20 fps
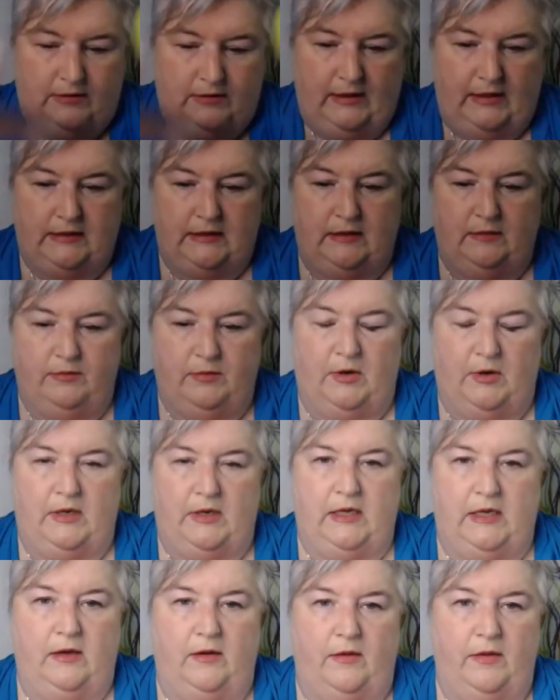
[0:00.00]
that's the
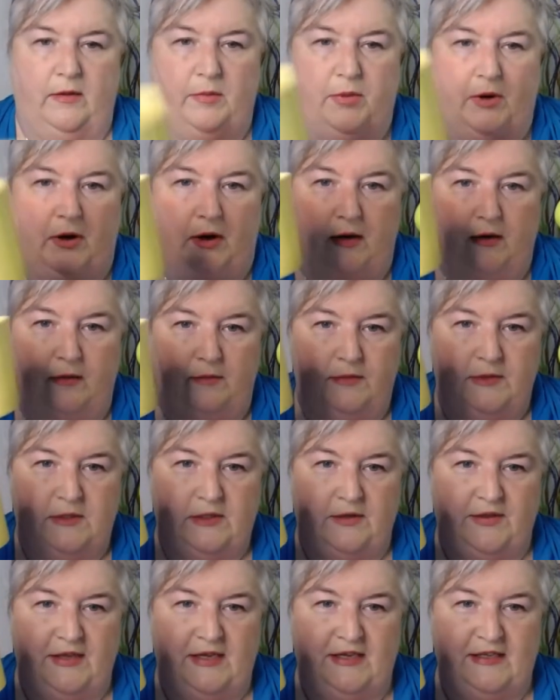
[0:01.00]
marking on the bottom.
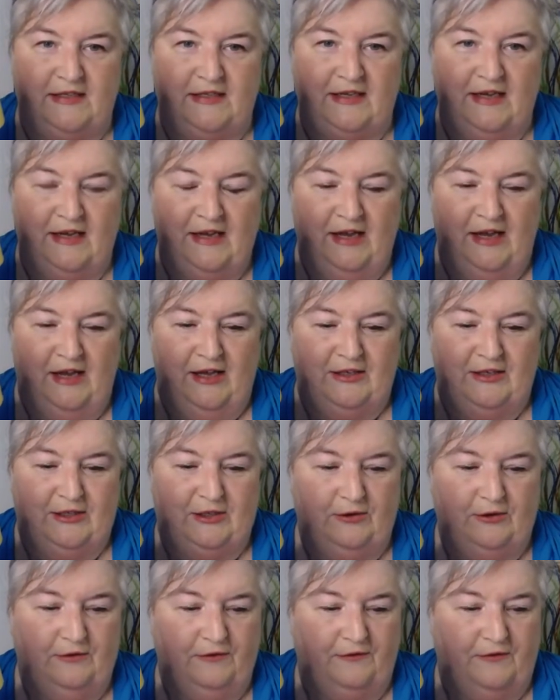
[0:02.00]
So these
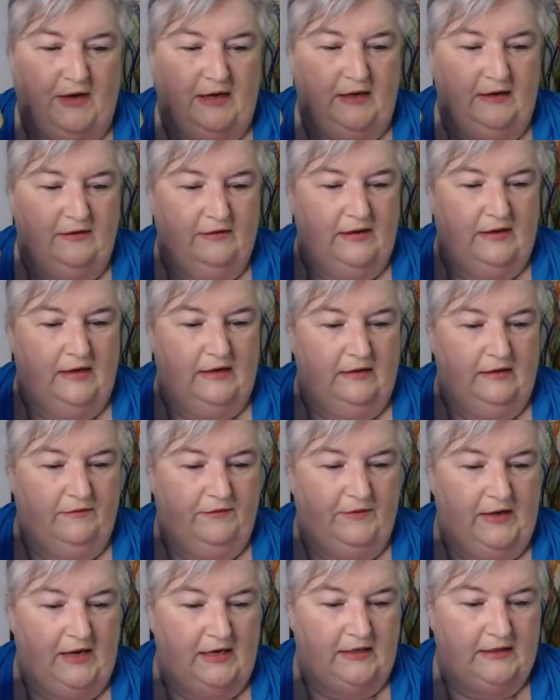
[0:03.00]
two fun
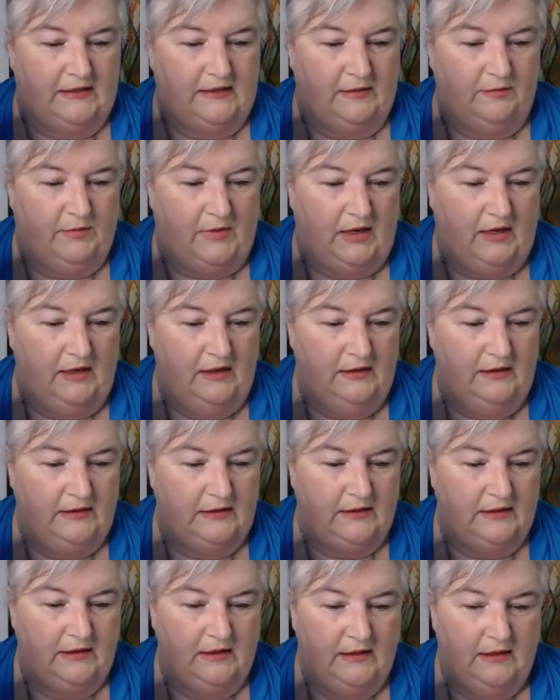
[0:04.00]
Fiesta
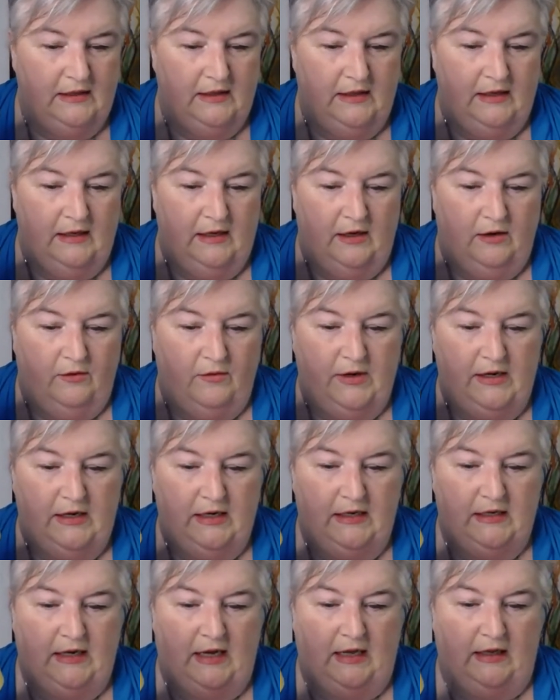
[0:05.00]
mugs, green
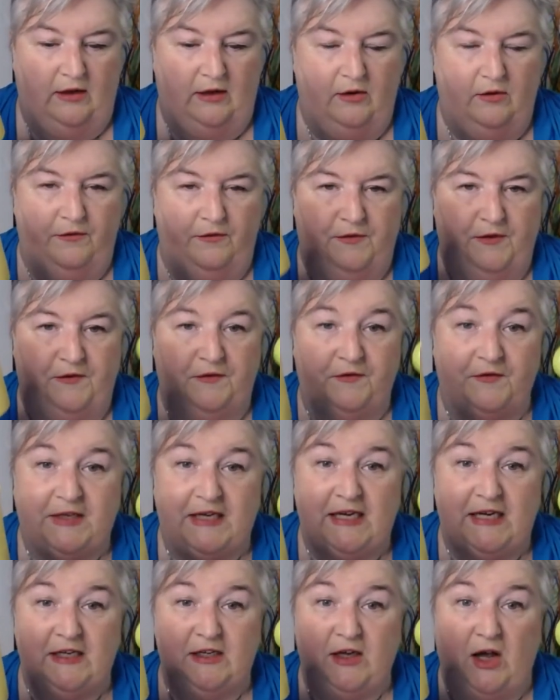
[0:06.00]
and yellow,
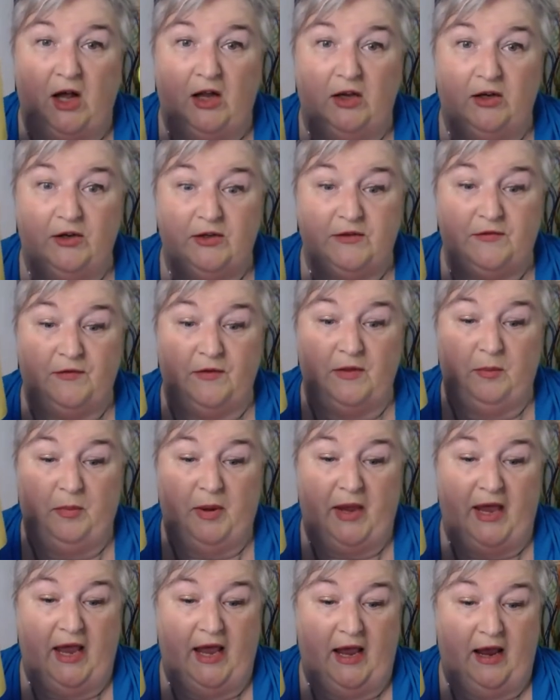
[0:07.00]
$15 for the
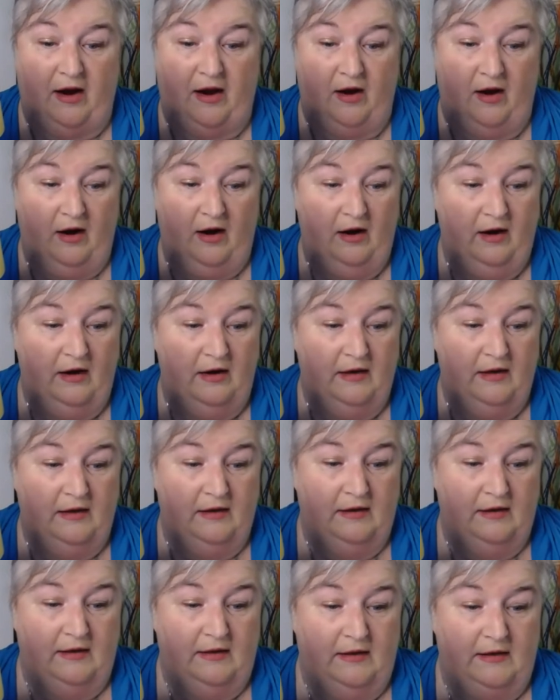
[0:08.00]
pair.
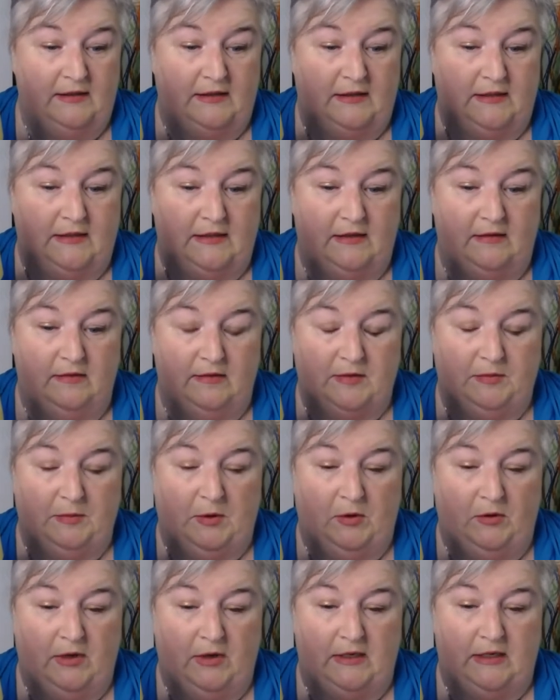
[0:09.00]

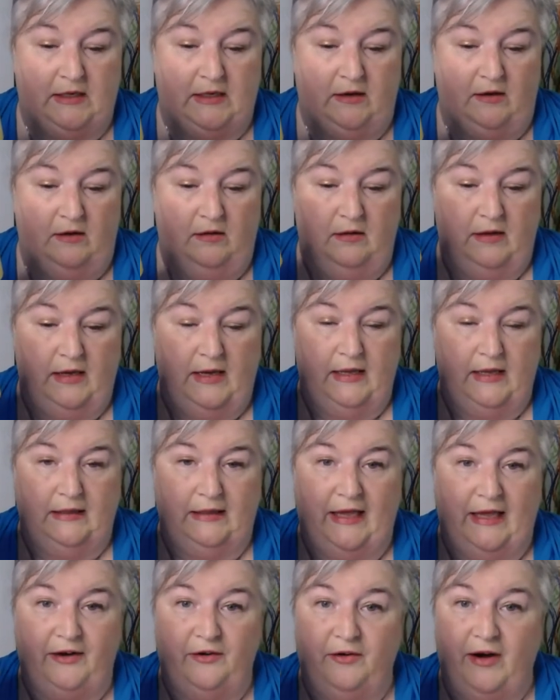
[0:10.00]
Smoking deal.
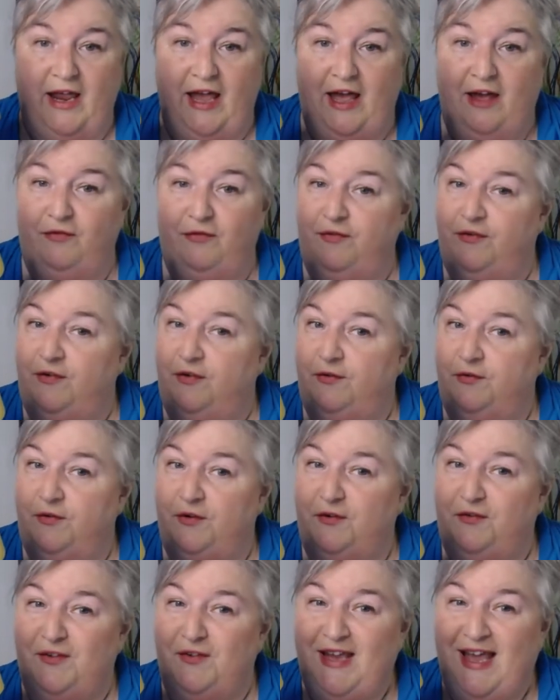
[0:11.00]
Letter F for
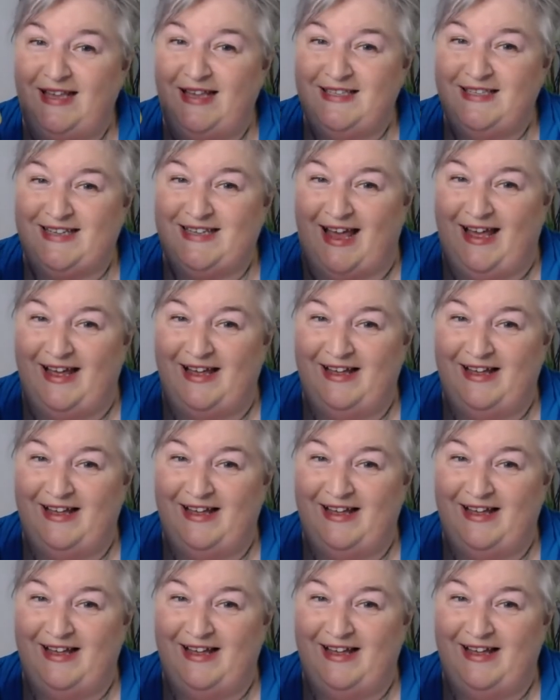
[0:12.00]
Fiesta.